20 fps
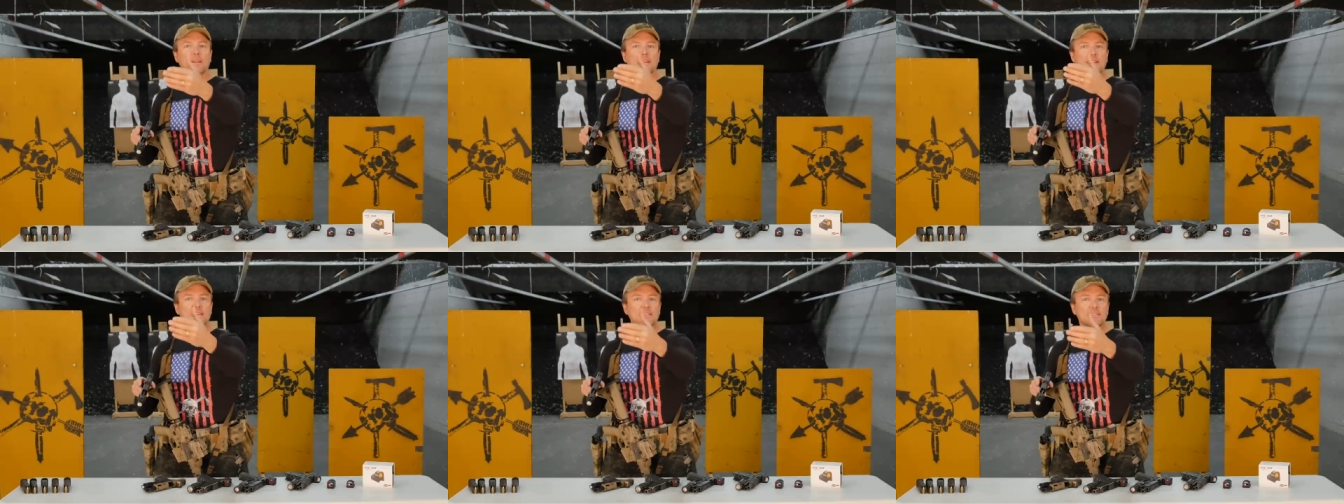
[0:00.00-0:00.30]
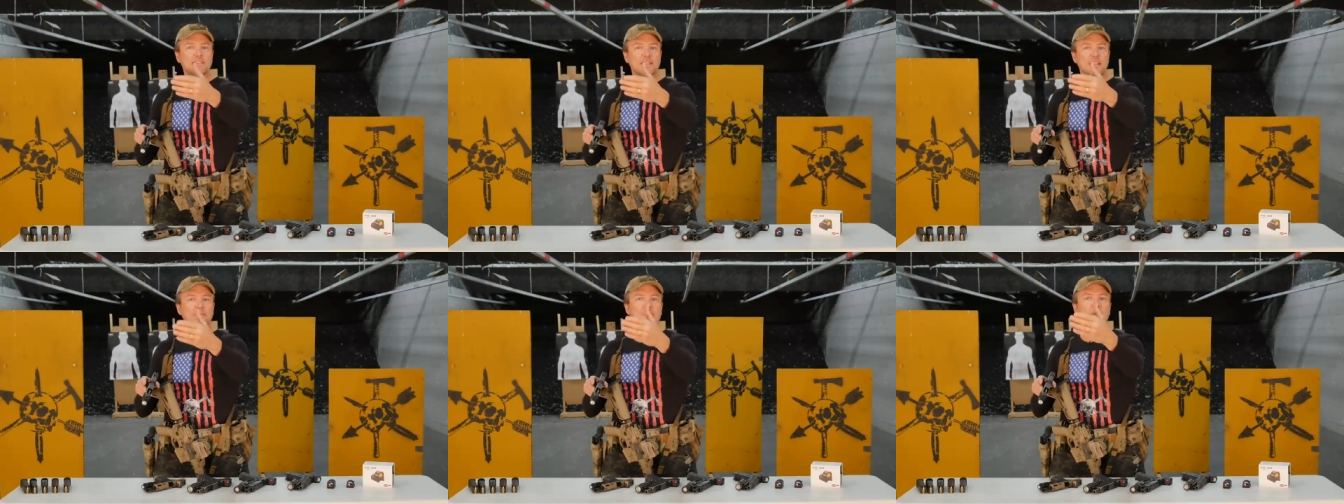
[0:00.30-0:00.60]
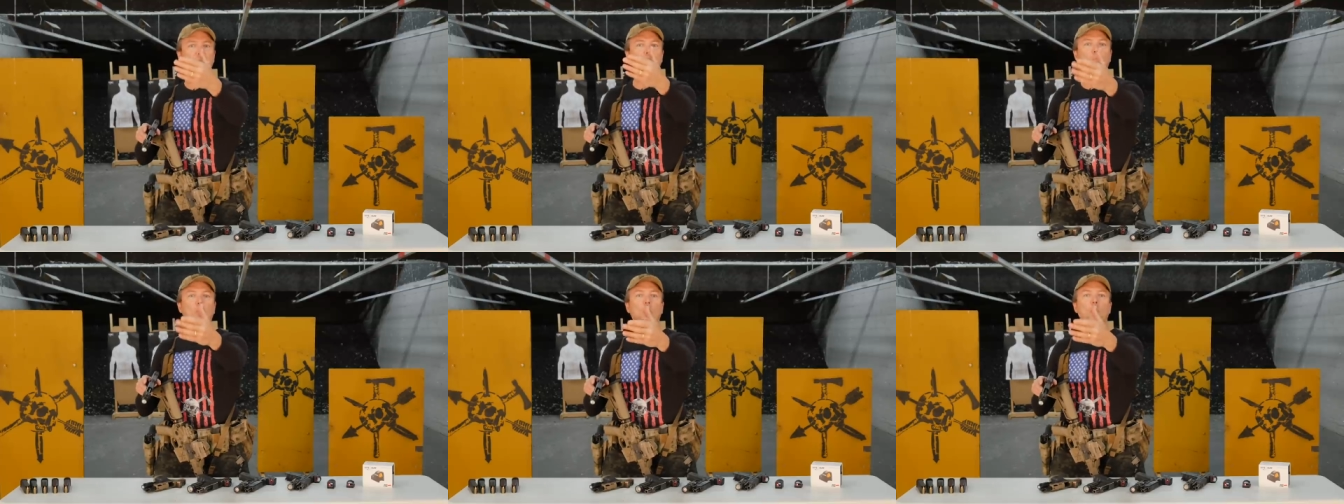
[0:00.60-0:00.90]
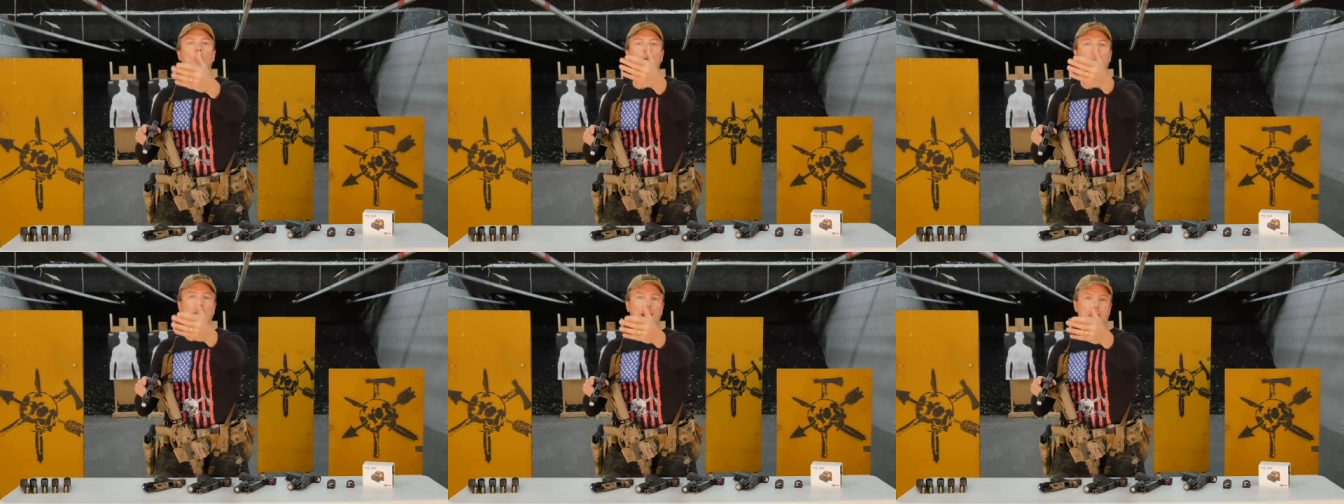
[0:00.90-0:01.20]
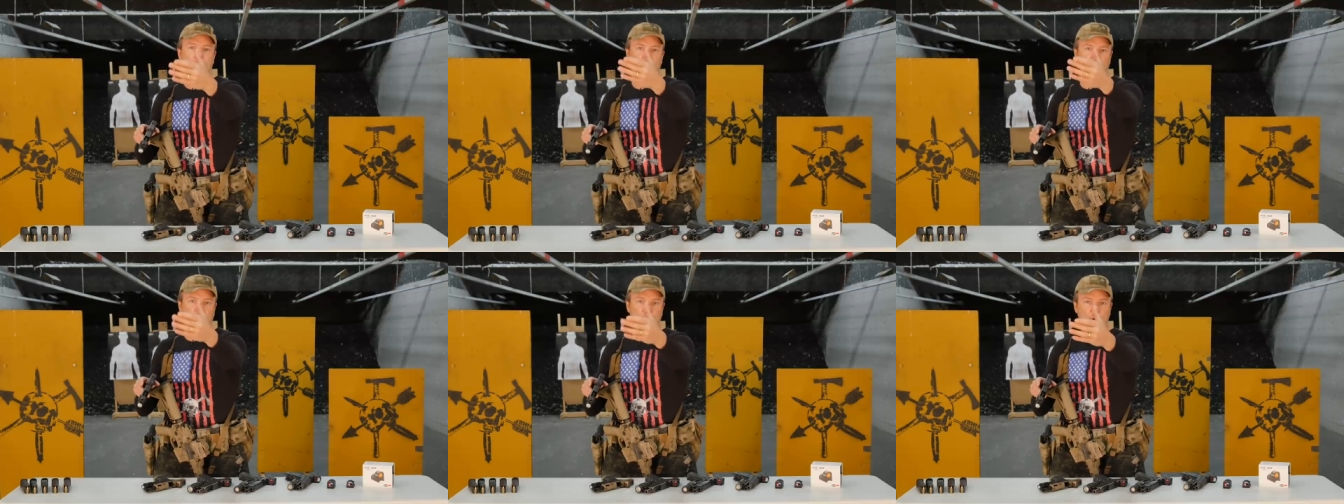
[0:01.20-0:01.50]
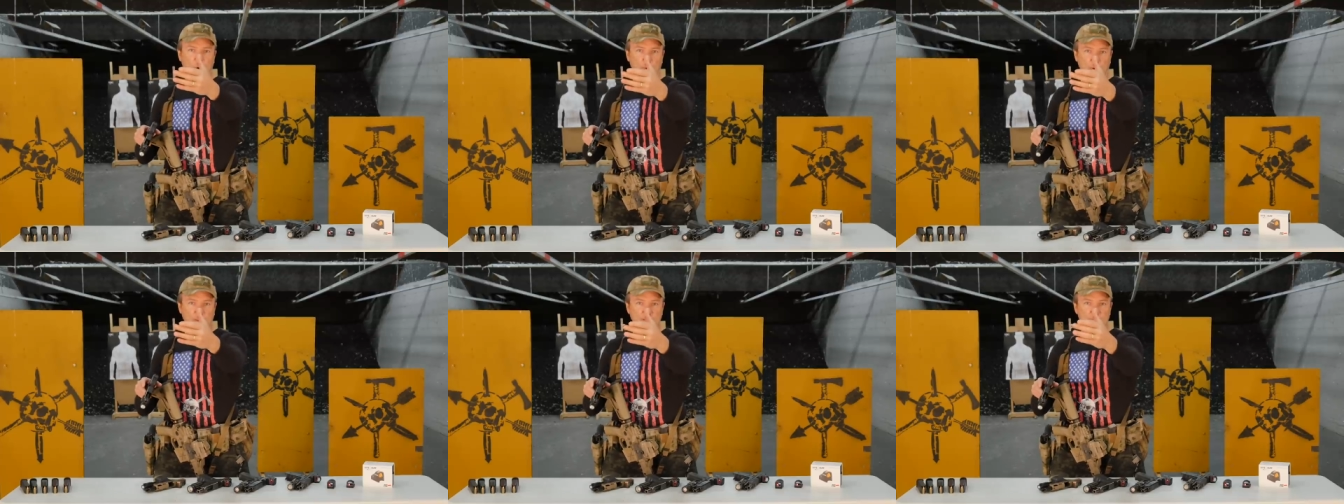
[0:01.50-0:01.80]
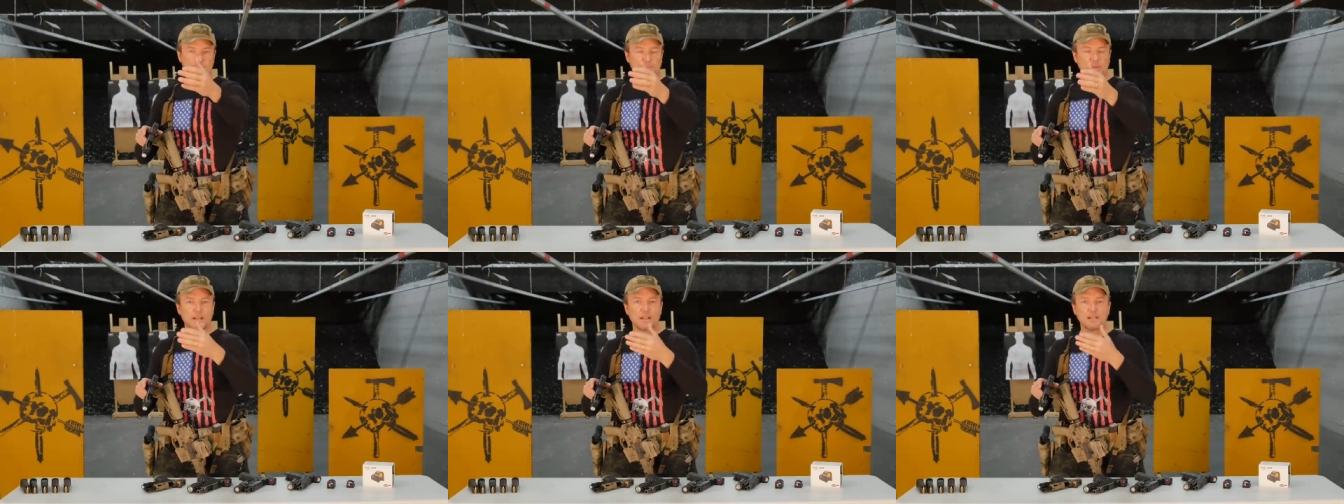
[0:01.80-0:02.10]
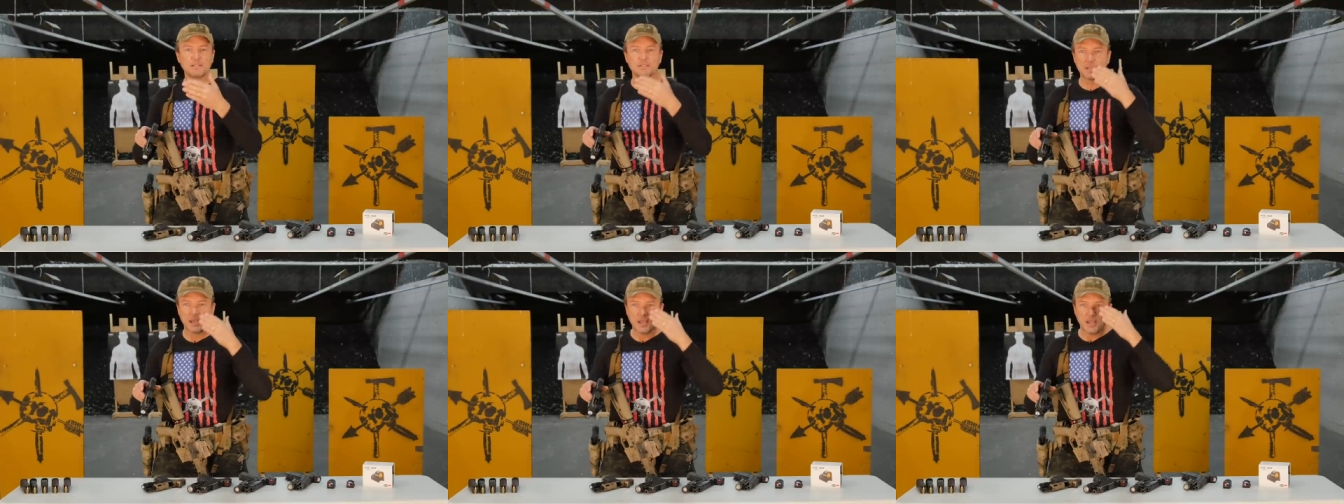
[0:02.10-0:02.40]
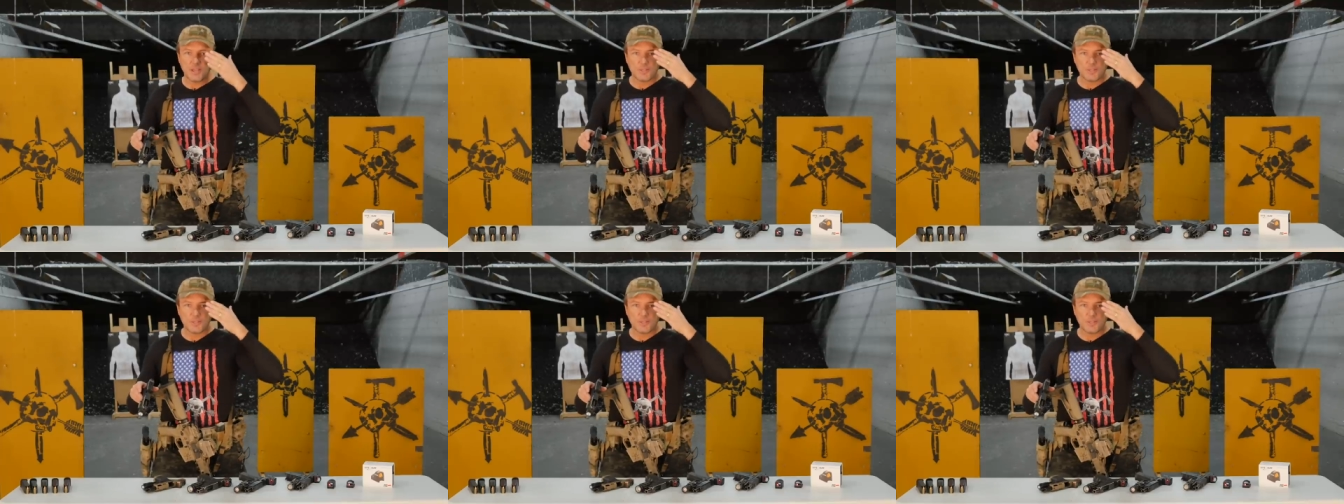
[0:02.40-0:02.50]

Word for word: is even more out of focus because